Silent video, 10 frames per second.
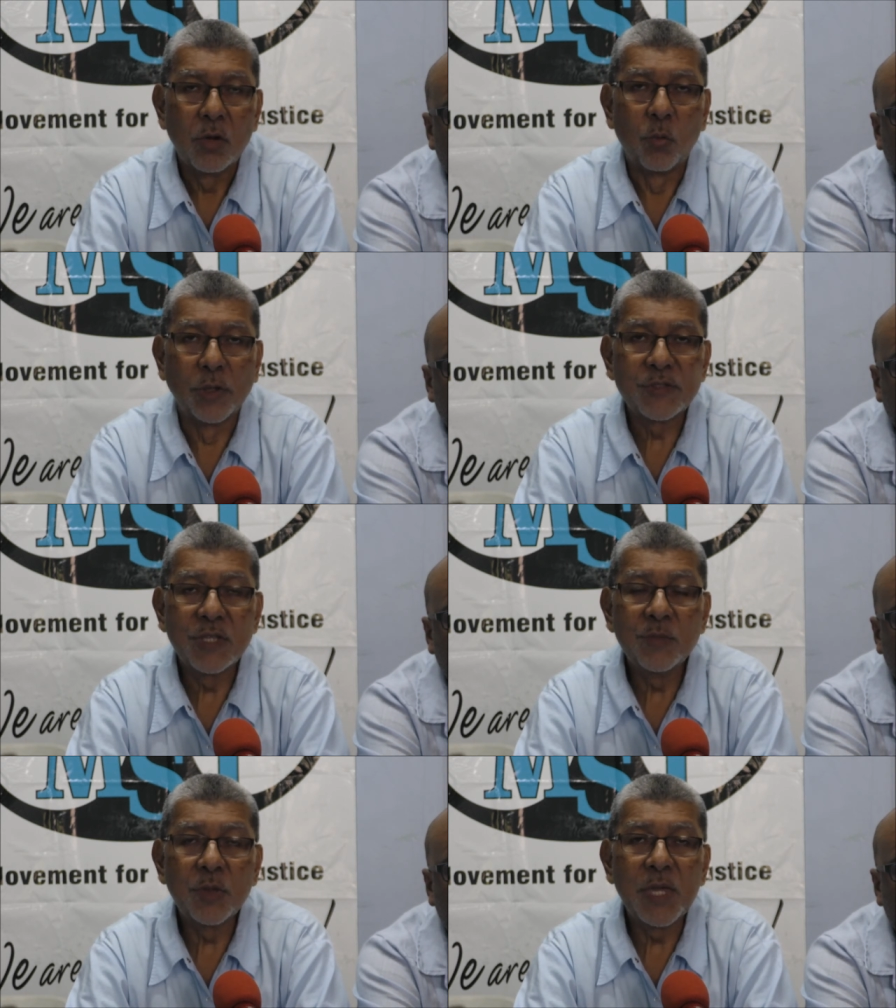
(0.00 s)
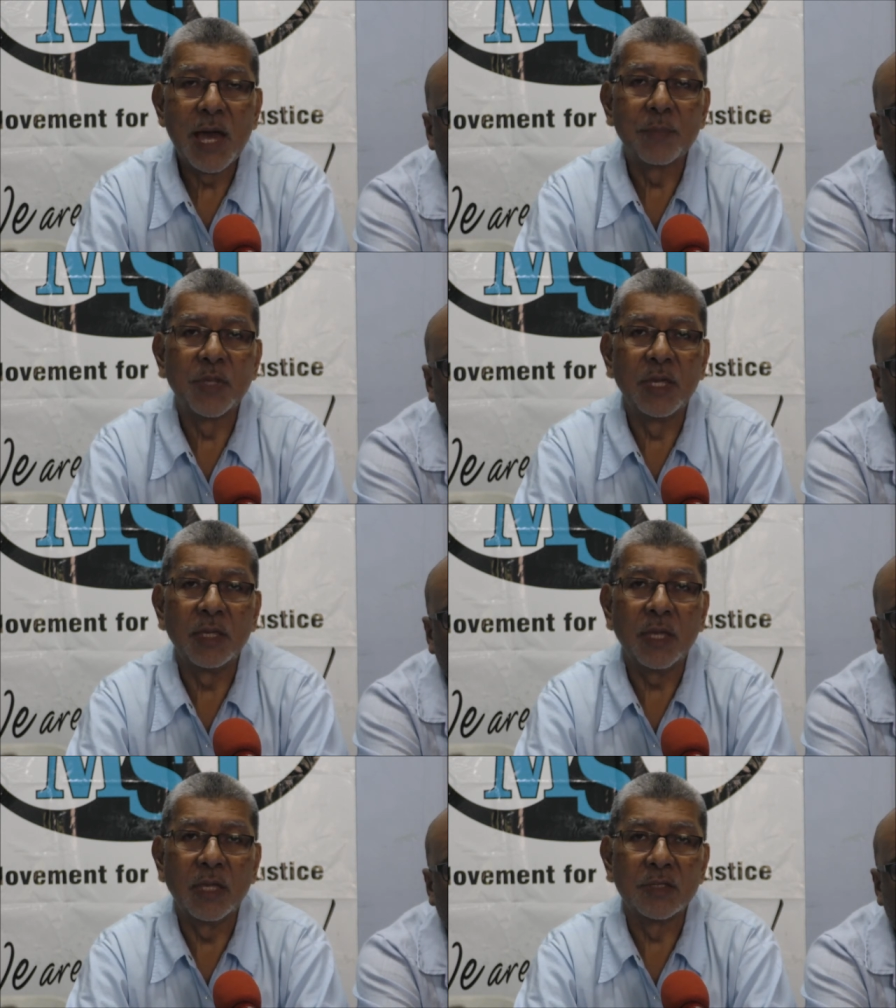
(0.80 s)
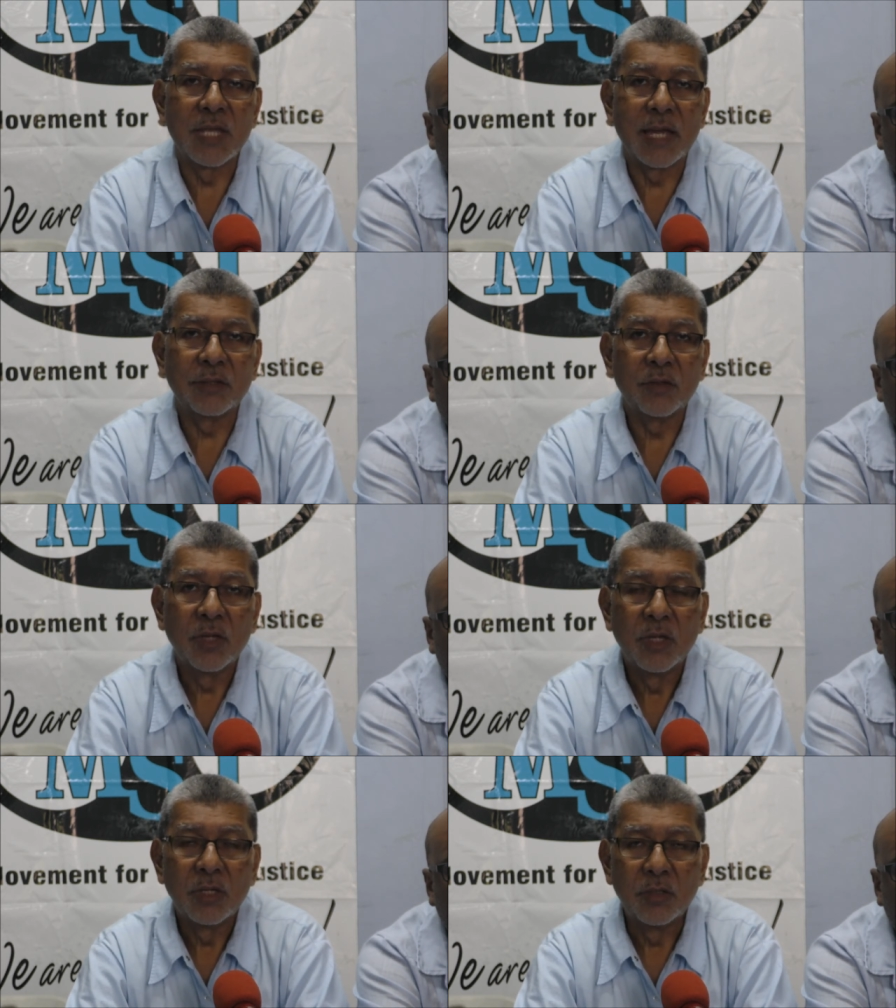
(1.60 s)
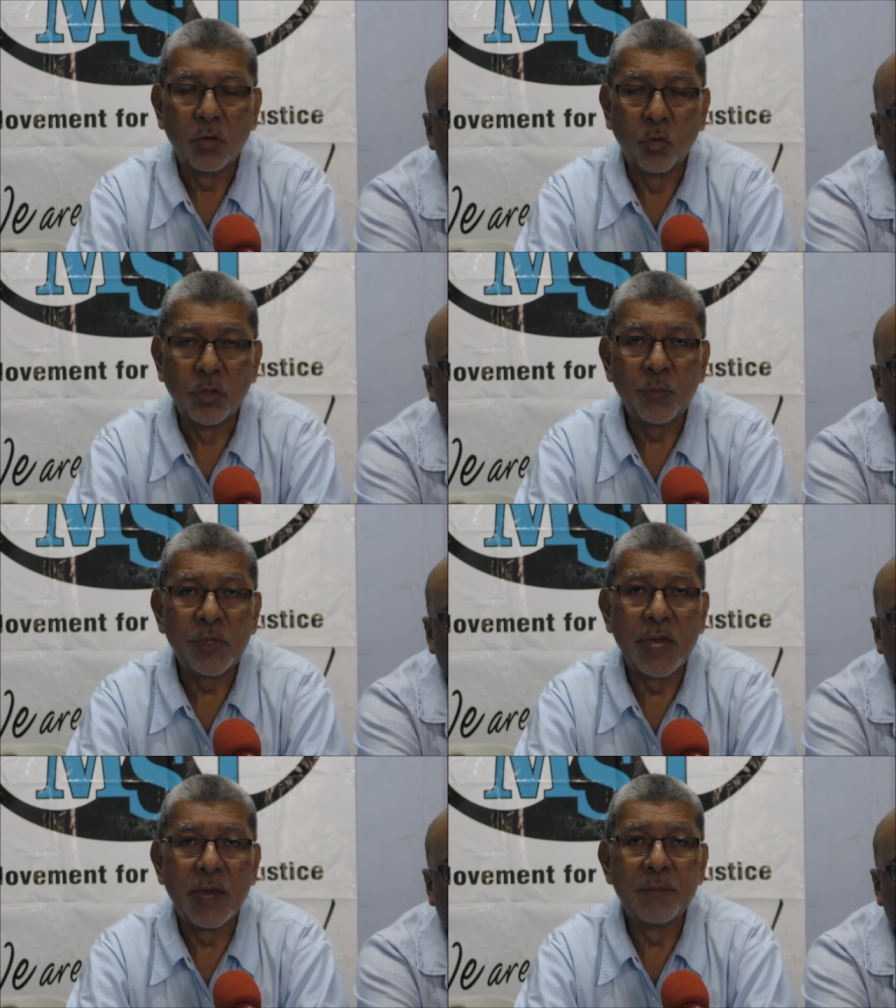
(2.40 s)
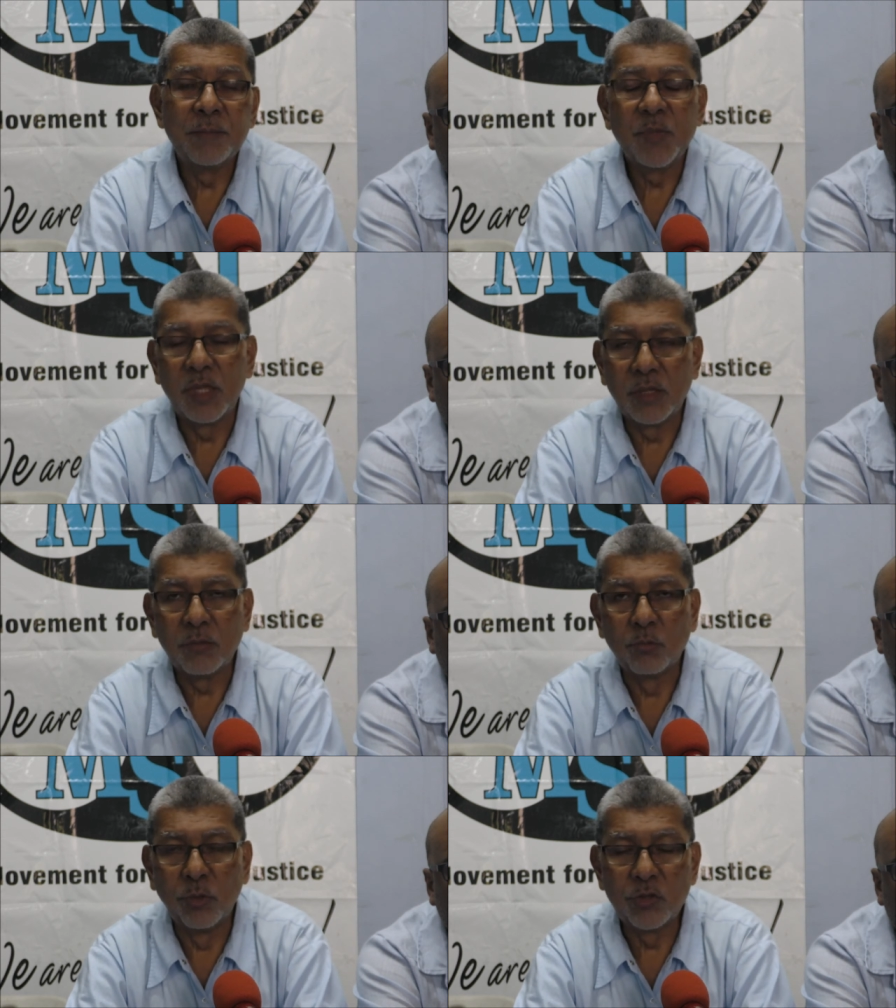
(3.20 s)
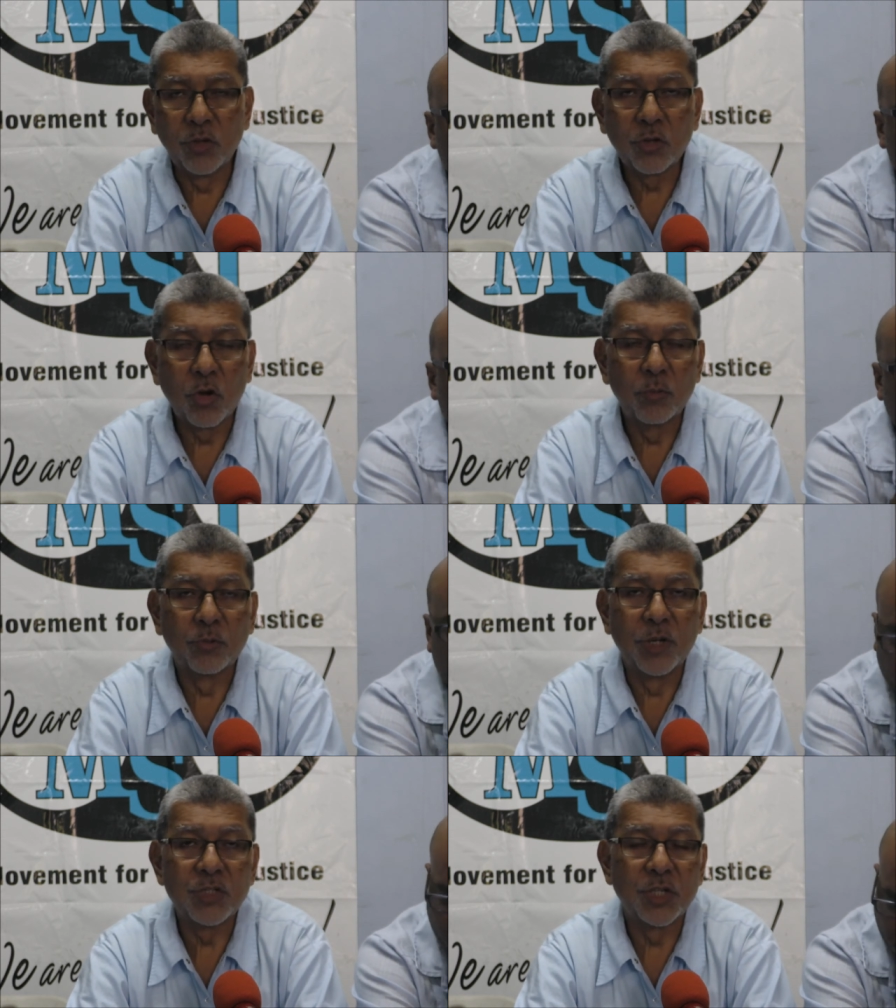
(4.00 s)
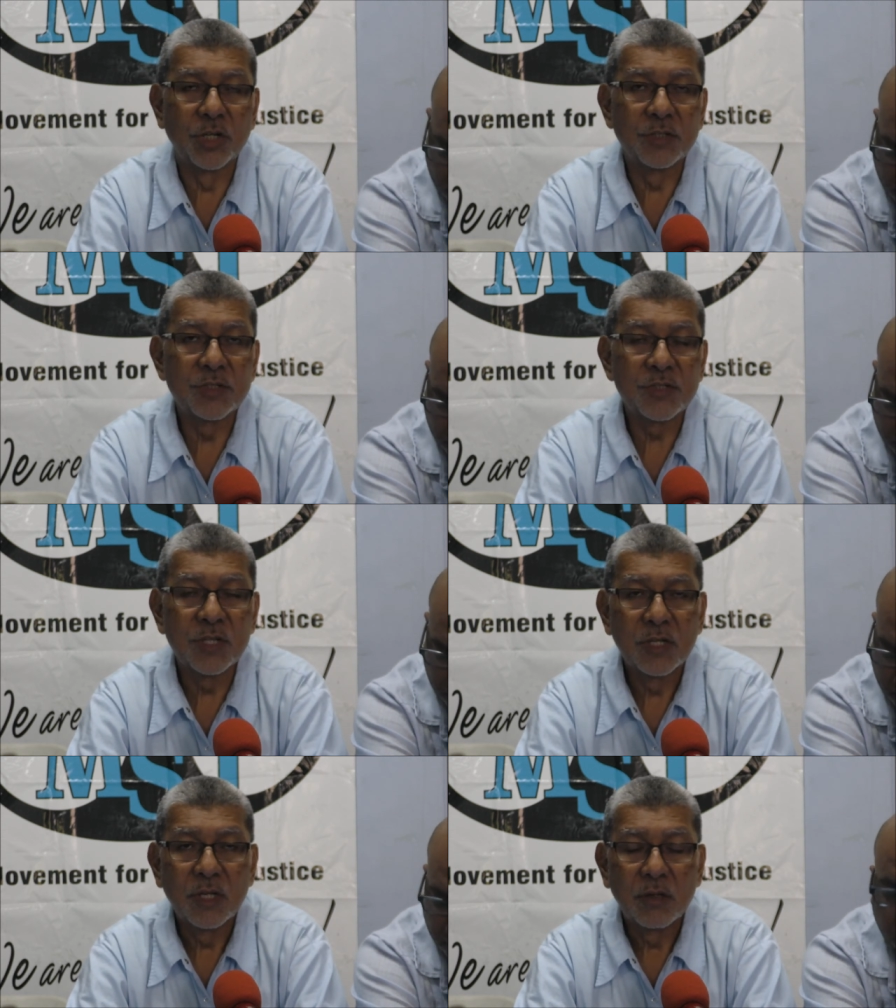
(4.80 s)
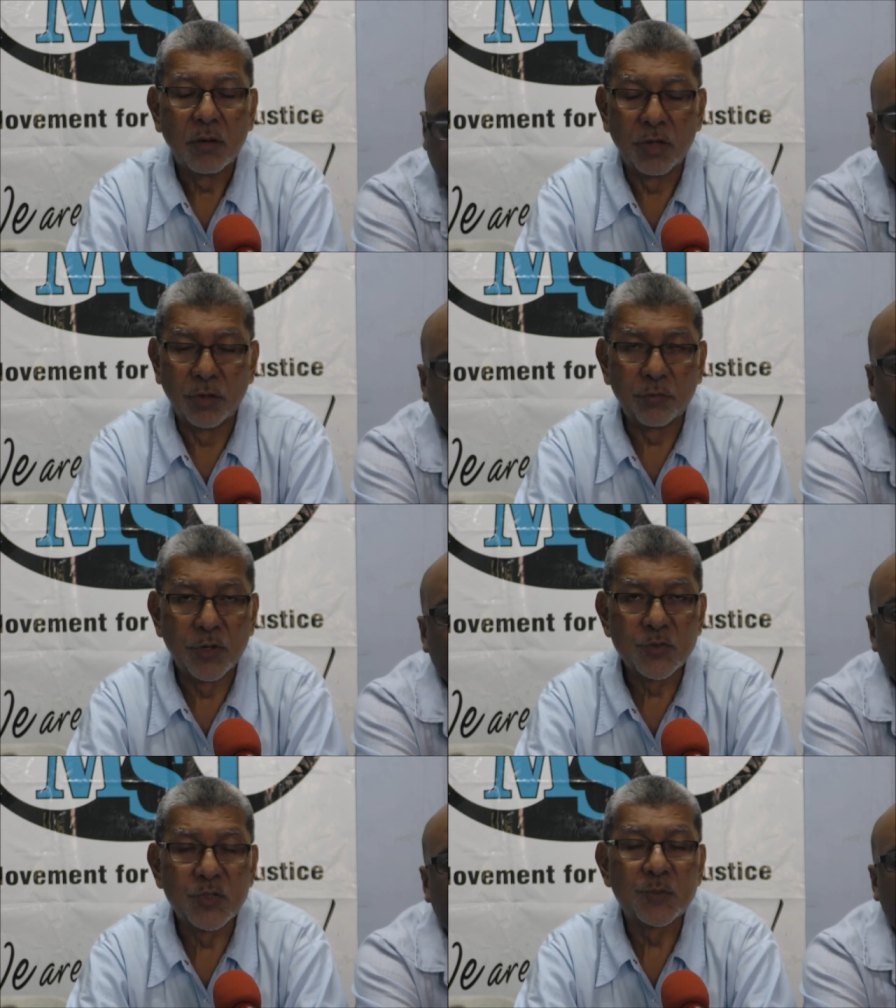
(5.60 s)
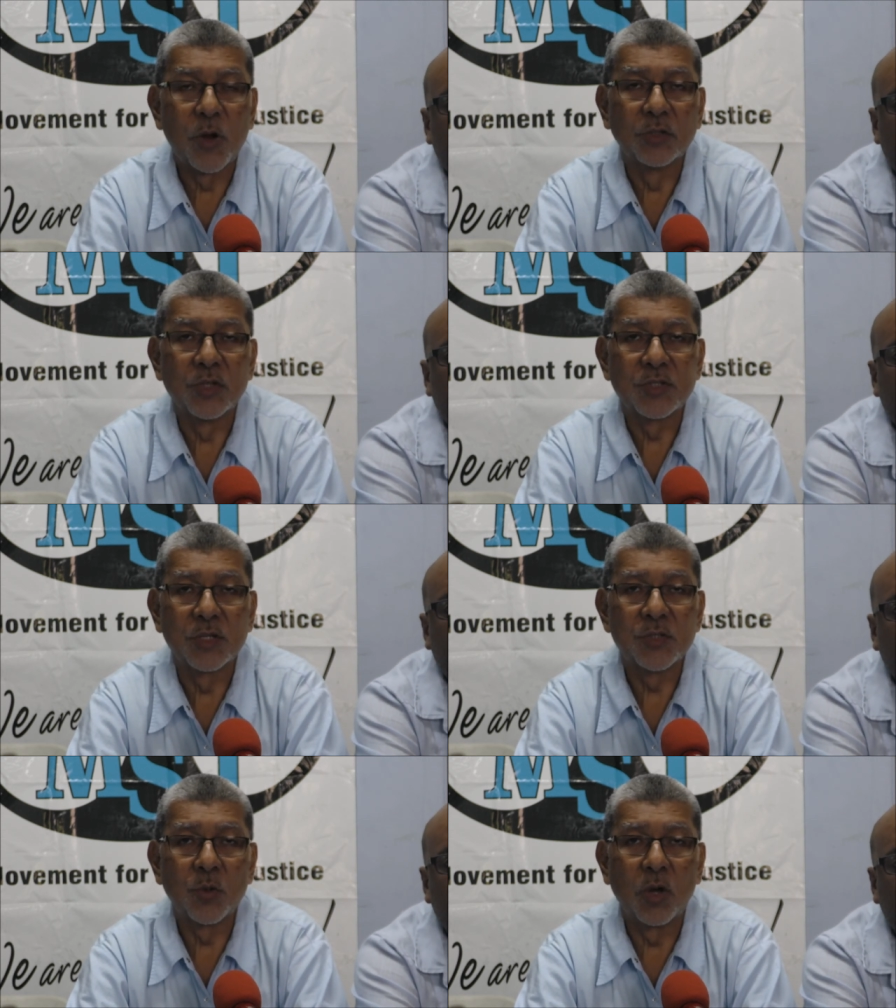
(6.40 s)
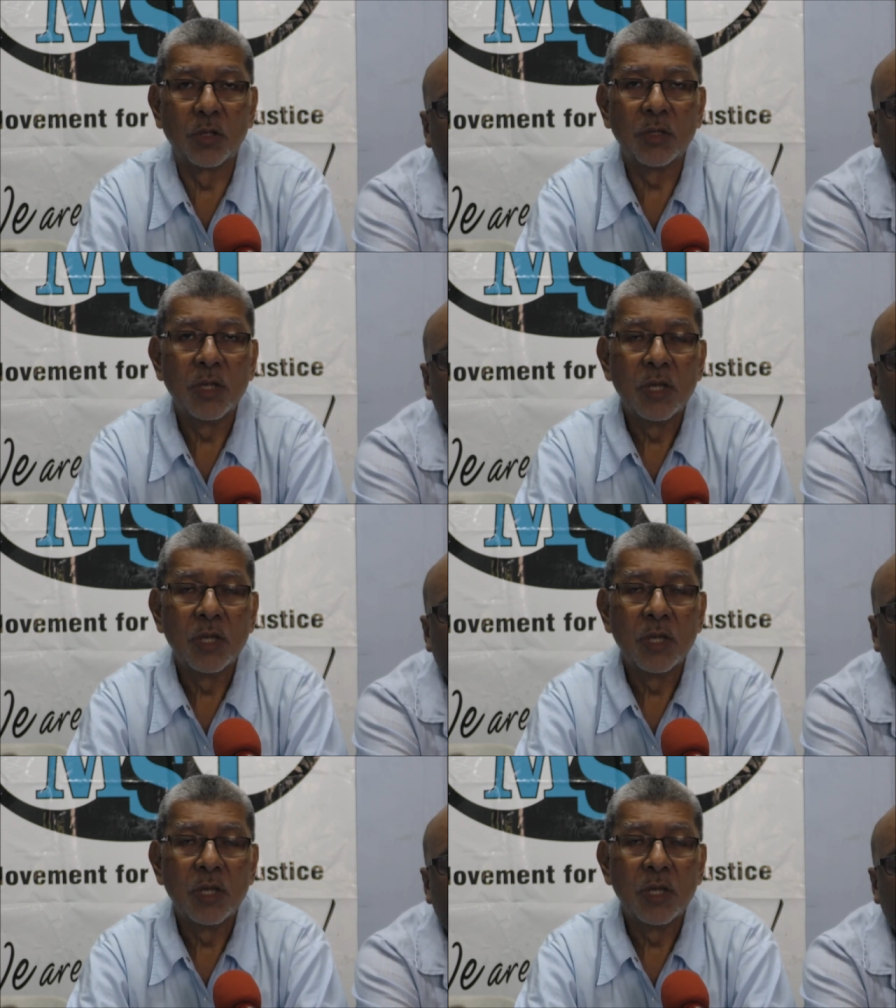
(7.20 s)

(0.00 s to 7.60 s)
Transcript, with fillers: What seemed to be happening is that the ODPM, the regional corporations, other first responders and so on,